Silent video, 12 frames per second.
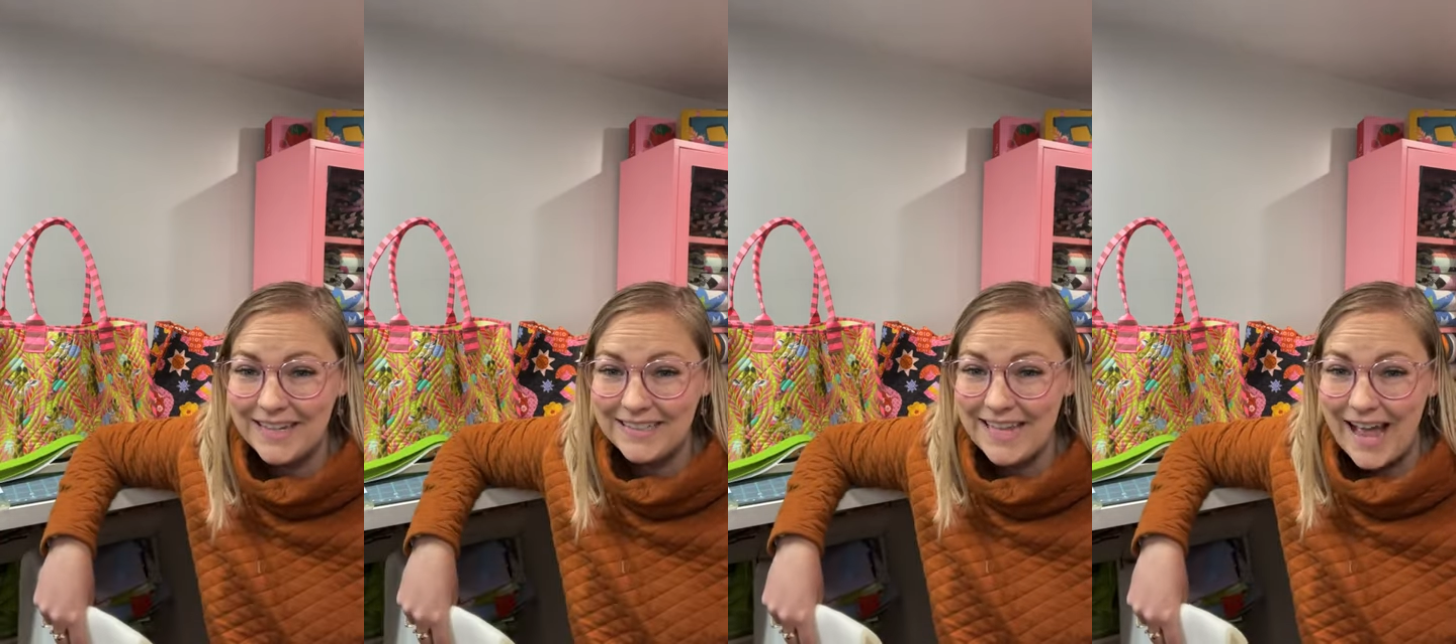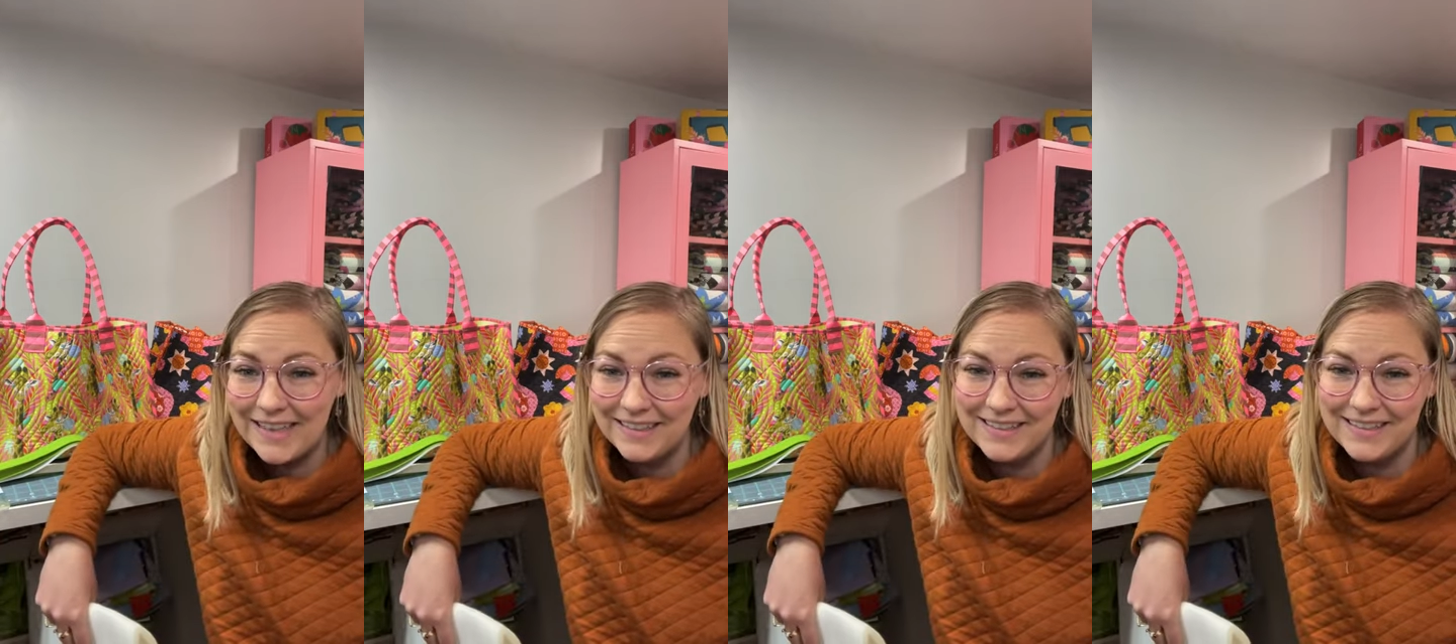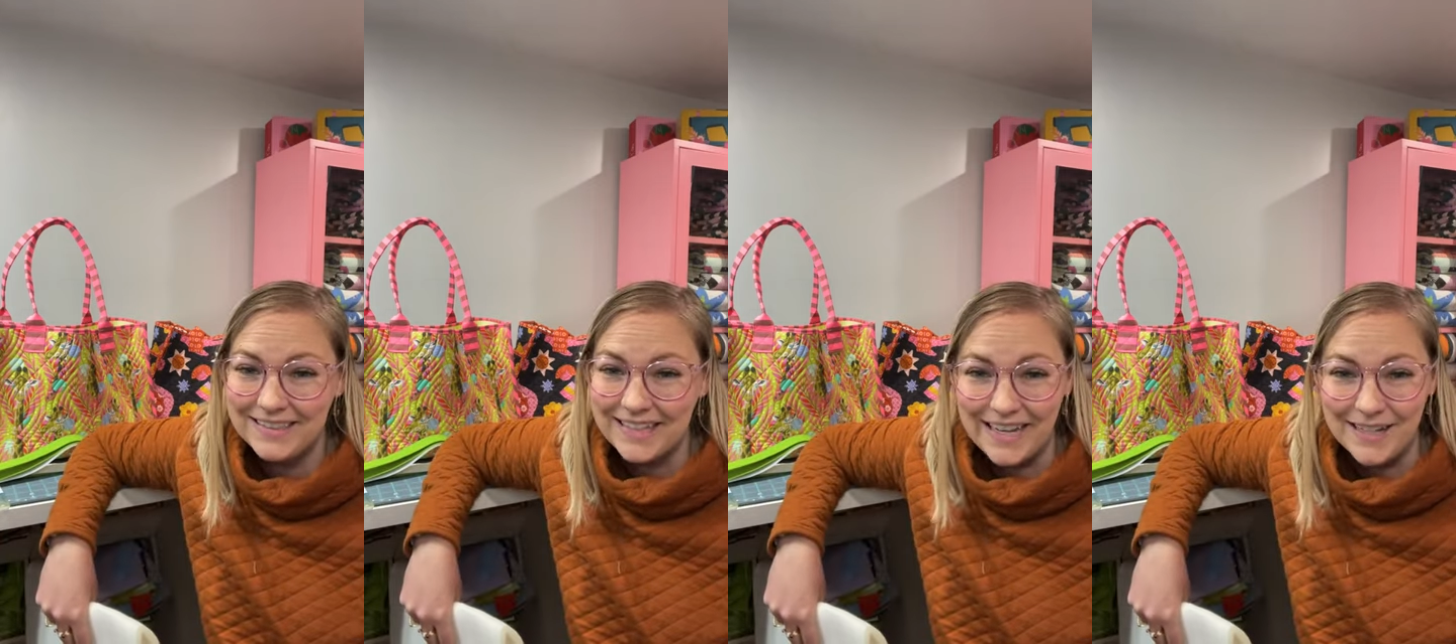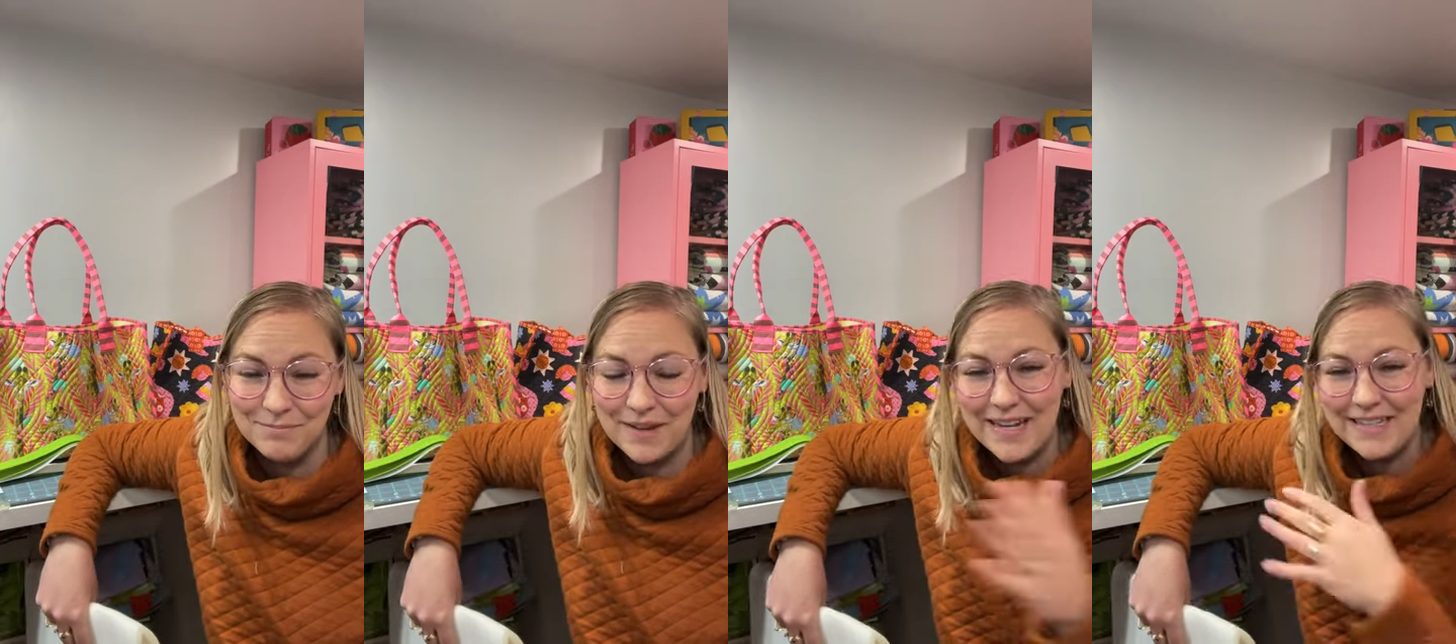exactly the
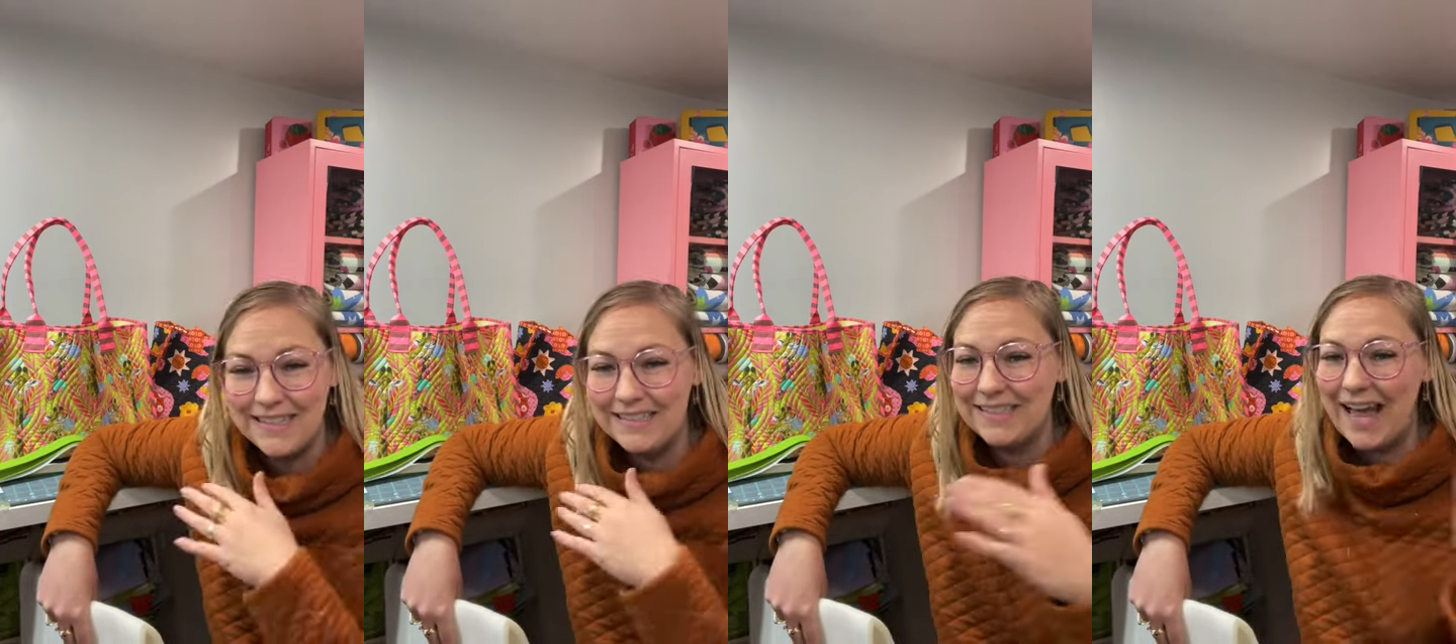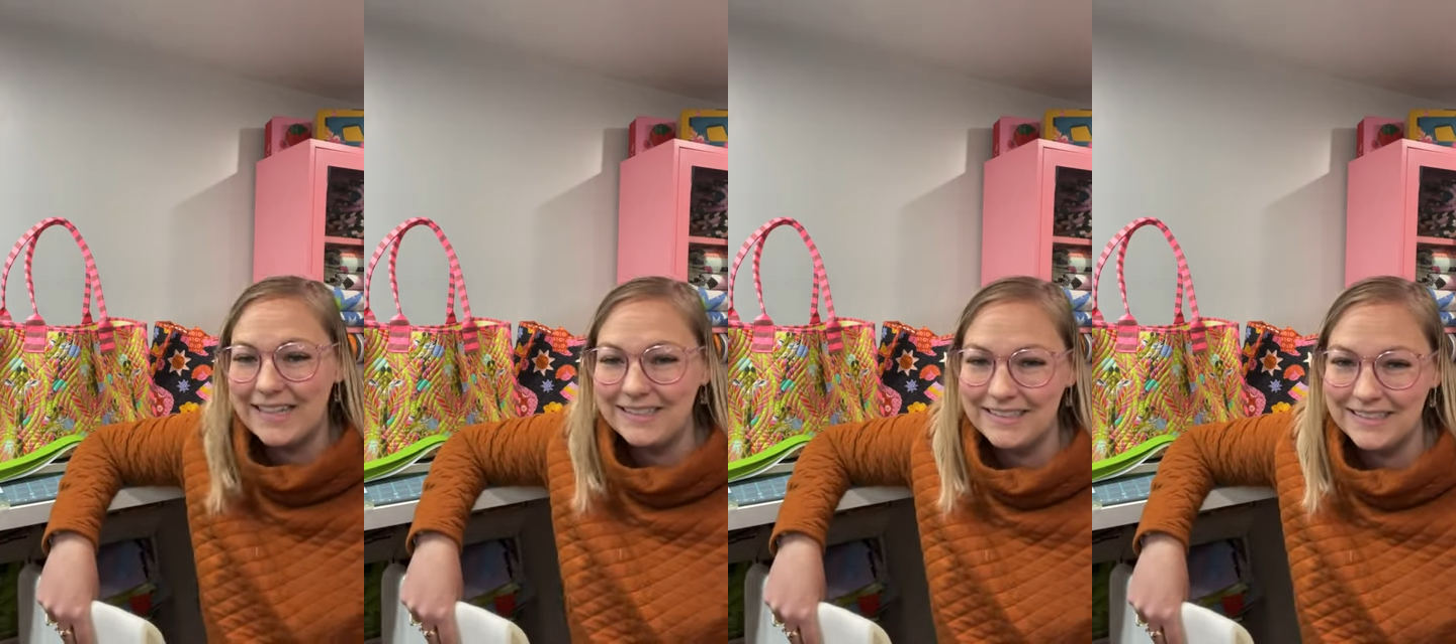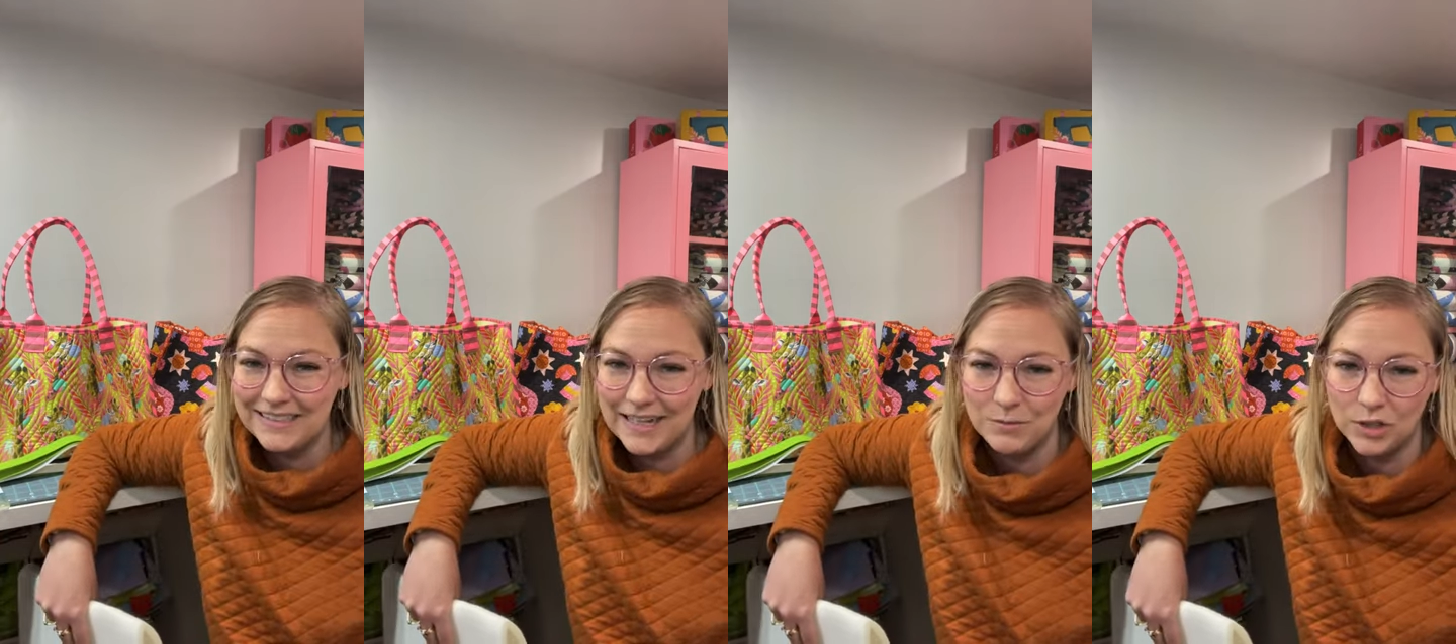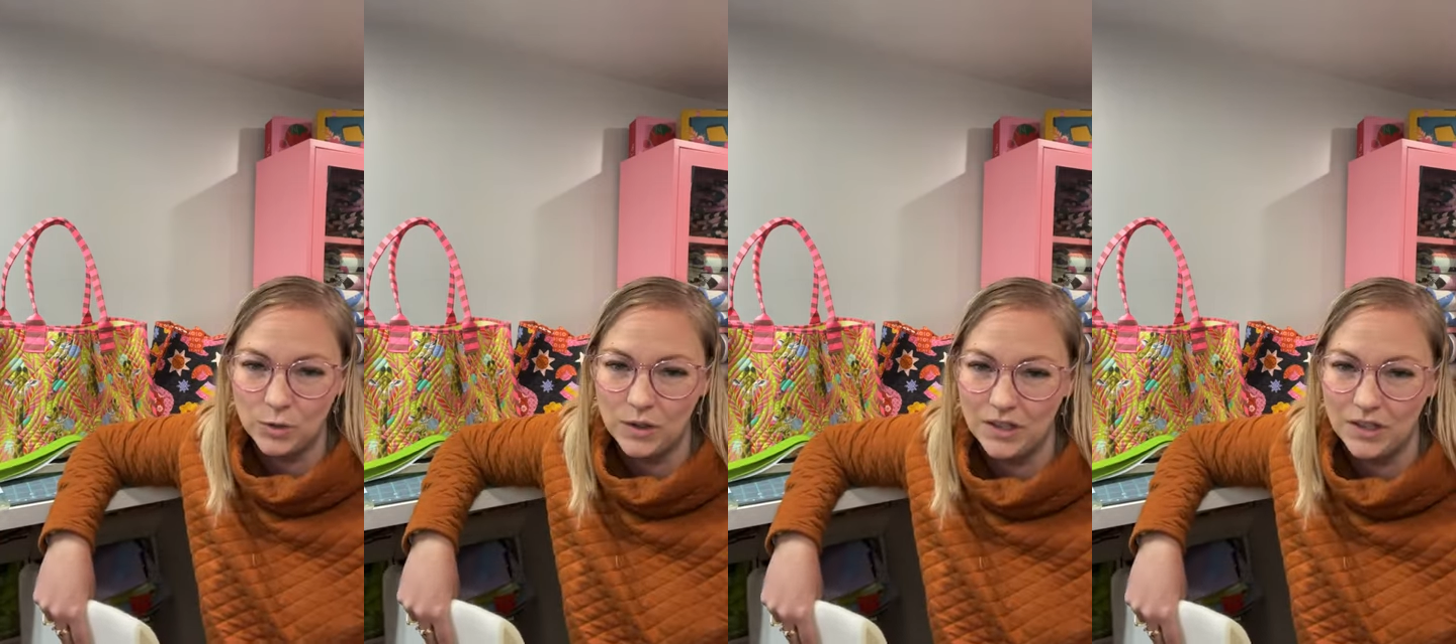same. It's exactly the same to